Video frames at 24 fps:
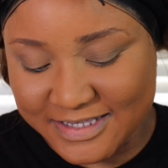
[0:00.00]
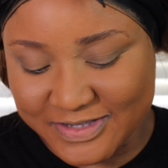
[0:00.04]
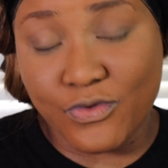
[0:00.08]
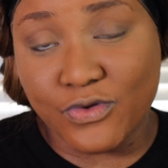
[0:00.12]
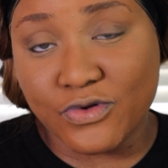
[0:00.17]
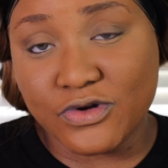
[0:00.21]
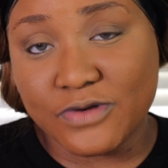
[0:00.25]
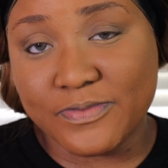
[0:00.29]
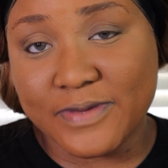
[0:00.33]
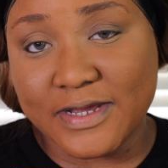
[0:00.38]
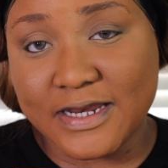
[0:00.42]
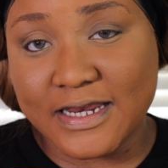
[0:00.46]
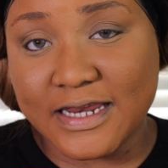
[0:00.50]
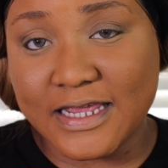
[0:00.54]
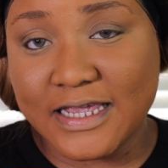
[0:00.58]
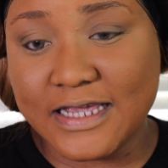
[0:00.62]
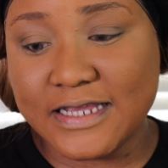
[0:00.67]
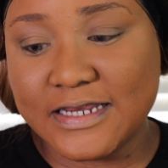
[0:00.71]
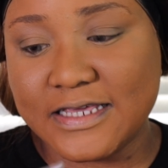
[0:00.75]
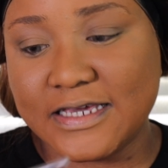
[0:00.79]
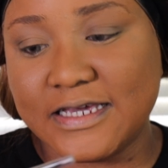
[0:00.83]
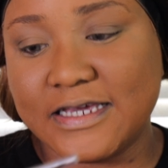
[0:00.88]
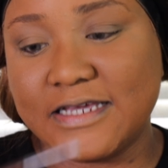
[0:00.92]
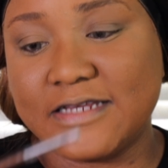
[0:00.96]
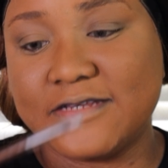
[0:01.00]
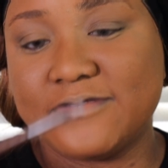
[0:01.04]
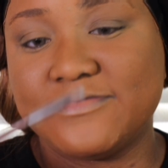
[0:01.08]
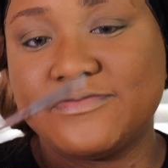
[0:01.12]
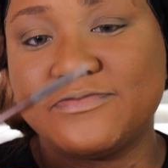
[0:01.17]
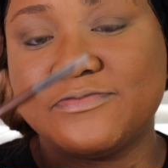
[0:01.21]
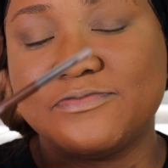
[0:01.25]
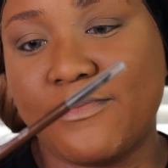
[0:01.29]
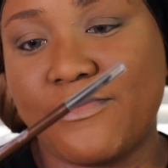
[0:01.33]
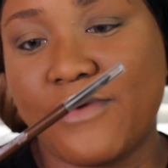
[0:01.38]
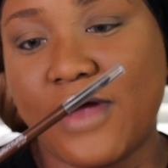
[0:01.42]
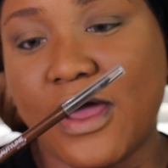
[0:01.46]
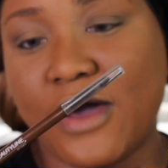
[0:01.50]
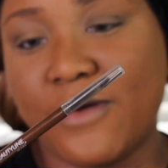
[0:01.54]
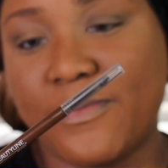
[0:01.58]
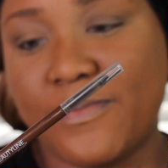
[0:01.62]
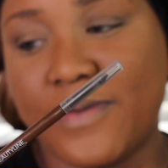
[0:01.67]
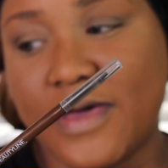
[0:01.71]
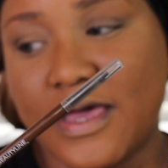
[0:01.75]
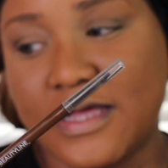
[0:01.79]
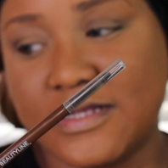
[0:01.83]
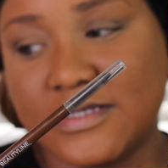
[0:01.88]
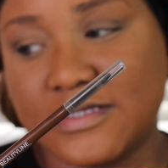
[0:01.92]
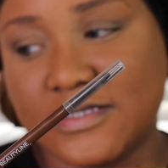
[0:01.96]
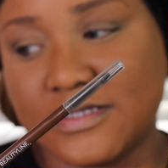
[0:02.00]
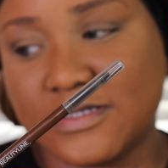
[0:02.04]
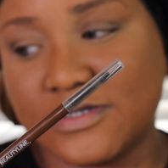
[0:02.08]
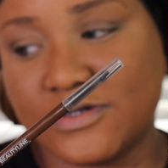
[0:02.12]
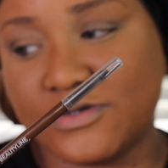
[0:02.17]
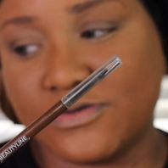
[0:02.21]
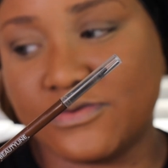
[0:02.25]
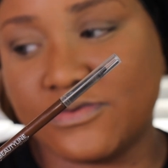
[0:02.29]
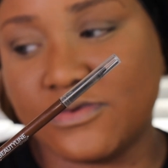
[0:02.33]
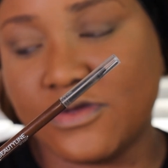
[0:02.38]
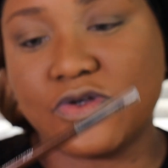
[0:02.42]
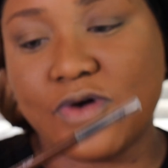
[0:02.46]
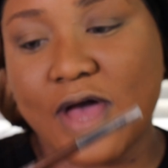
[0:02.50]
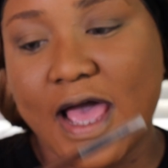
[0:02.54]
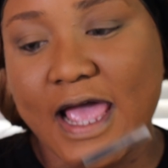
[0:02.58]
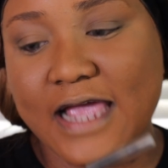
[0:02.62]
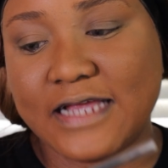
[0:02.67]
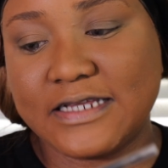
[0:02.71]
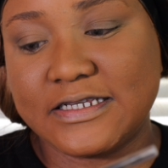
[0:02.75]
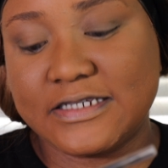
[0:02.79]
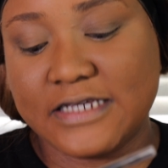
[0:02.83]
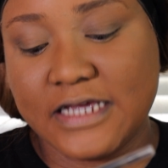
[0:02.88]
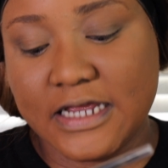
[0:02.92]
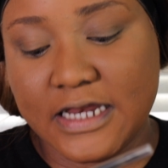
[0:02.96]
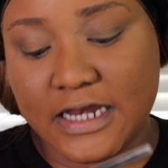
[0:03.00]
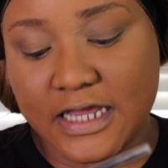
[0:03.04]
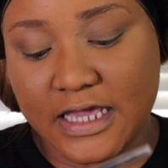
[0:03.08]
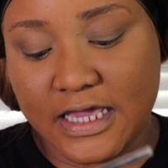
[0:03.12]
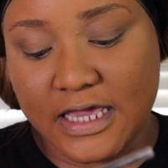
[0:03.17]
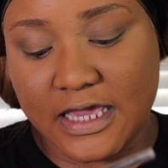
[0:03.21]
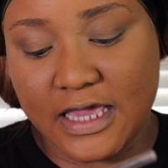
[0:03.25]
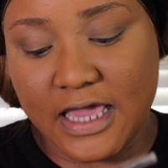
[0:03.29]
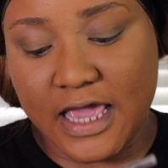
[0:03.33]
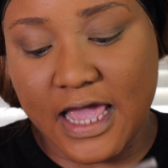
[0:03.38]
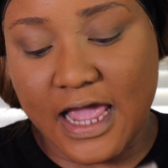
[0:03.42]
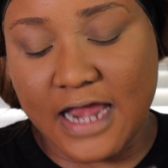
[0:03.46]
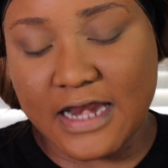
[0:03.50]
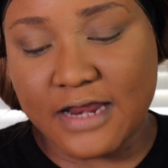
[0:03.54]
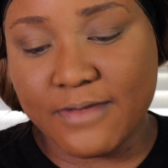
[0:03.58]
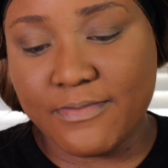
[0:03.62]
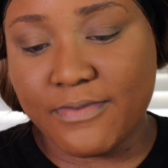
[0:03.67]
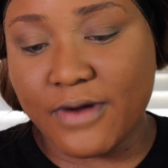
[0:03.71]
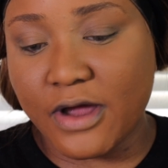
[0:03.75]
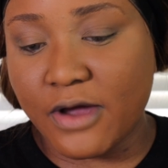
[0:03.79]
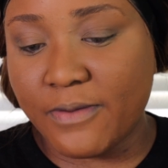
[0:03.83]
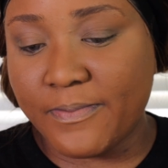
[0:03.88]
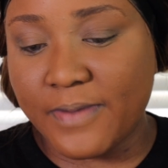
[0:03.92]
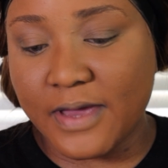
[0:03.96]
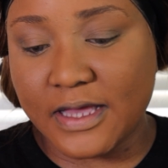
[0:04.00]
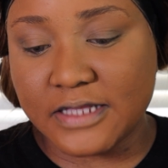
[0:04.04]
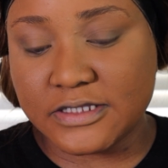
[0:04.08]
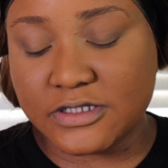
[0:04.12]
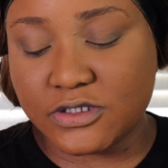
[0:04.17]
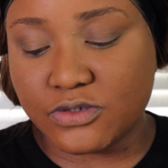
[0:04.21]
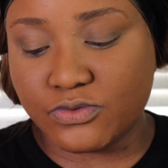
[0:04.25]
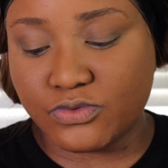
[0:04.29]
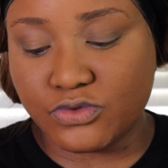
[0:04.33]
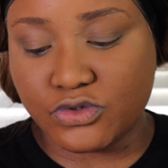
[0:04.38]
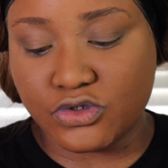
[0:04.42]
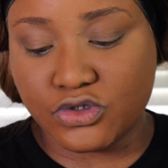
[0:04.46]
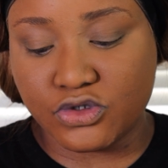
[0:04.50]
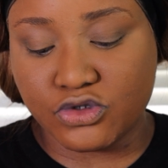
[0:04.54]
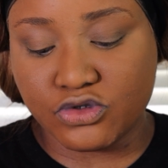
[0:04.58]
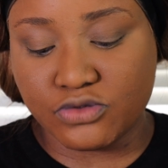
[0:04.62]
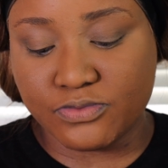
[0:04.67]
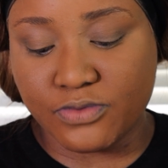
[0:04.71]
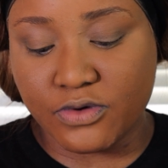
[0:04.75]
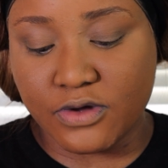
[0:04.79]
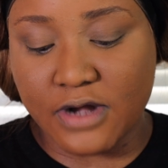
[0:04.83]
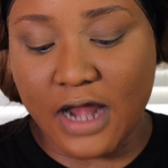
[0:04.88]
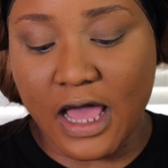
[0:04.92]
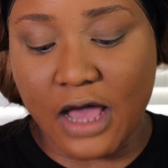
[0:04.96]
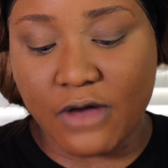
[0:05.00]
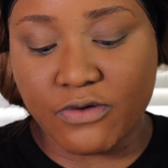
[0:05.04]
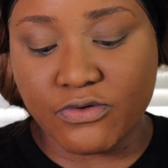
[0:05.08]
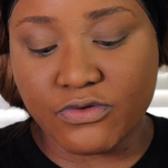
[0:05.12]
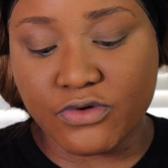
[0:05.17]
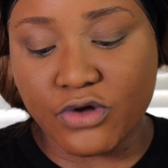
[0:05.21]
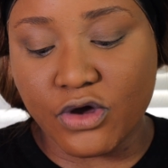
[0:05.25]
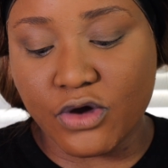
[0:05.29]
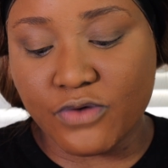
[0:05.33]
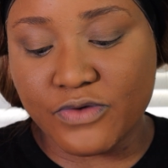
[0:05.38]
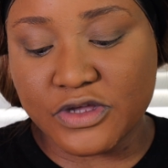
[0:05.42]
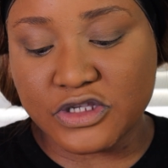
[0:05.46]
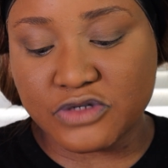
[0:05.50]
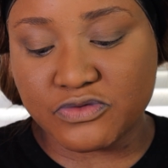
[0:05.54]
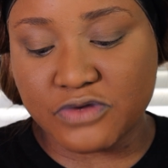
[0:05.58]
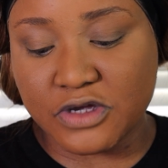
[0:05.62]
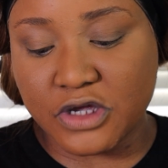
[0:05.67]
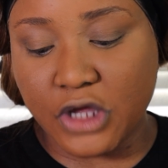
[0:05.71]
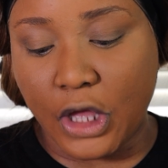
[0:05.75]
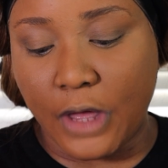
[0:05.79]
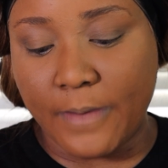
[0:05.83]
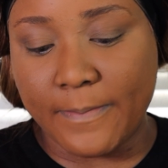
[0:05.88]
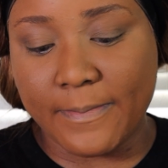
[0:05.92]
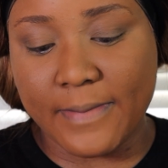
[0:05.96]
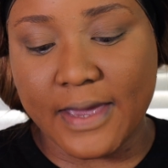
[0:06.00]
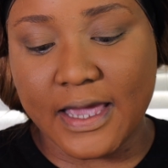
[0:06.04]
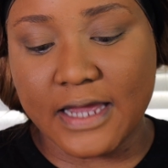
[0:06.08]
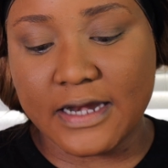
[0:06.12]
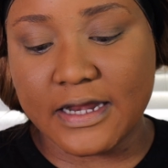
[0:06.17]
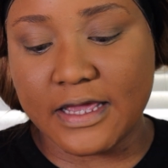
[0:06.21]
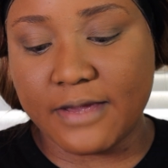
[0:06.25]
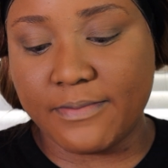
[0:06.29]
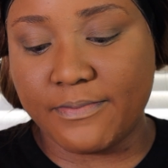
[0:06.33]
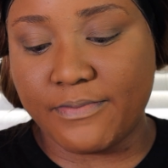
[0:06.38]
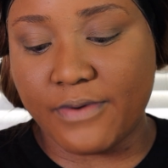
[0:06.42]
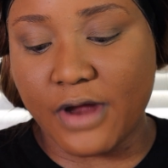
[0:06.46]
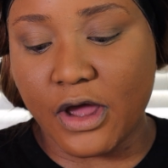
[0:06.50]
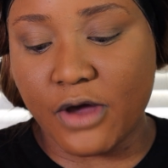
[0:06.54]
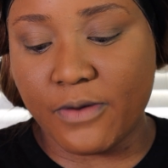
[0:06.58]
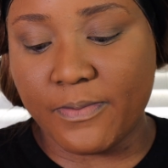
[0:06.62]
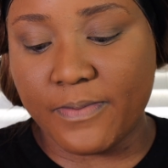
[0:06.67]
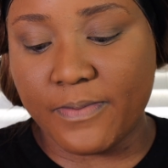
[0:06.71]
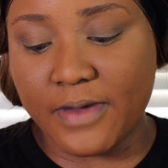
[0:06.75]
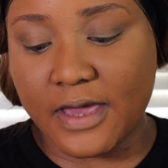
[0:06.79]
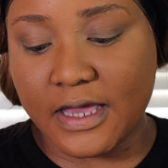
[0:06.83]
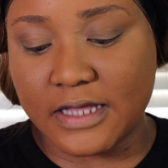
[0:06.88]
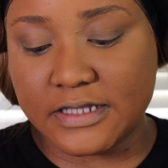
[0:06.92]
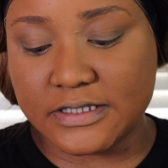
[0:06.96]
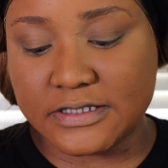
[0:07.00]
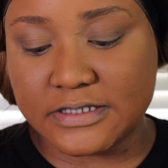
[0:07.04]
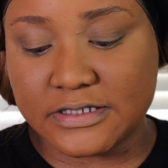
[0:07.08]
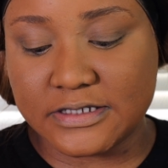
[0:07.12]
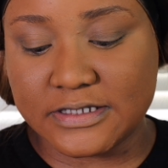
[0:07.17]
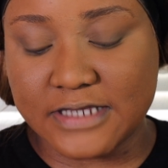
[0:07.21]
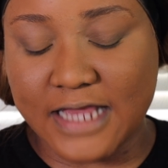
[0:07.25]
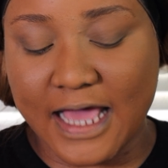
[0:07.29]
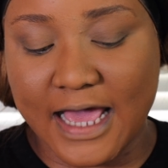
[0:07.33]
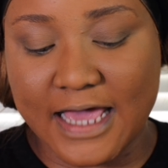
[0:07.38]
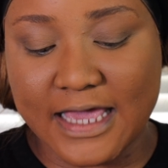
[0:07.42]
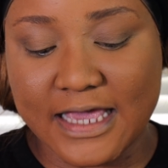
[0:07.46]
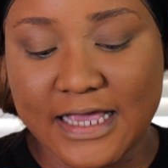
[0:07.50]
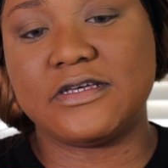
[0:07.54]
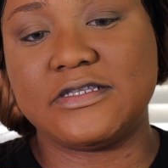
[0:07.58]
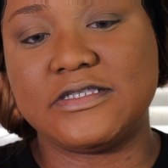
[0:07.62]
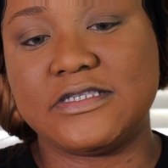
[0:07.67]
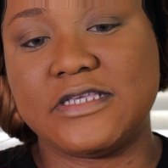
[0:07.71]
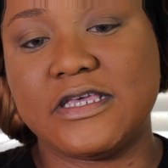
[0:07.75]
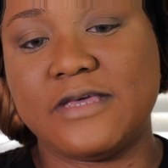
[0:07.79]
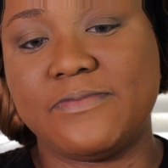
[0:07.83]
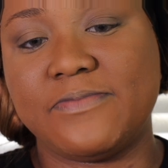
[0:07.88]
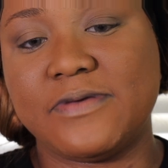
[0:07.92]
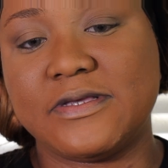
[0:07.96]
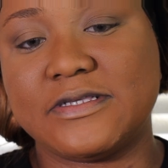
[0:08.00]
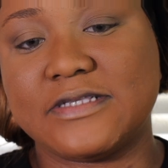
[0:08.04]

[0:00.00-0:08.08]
We'll be needing a brow pencil. So ideally, any brow pencil would do, but I would always recommend a brow pencil that the tip